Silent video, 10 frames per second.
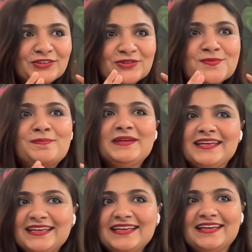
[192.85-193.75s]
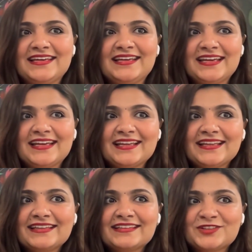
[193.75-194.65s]
to be
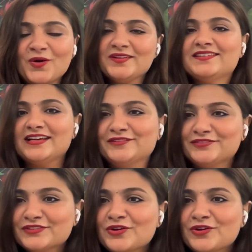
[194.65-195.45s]
yourself,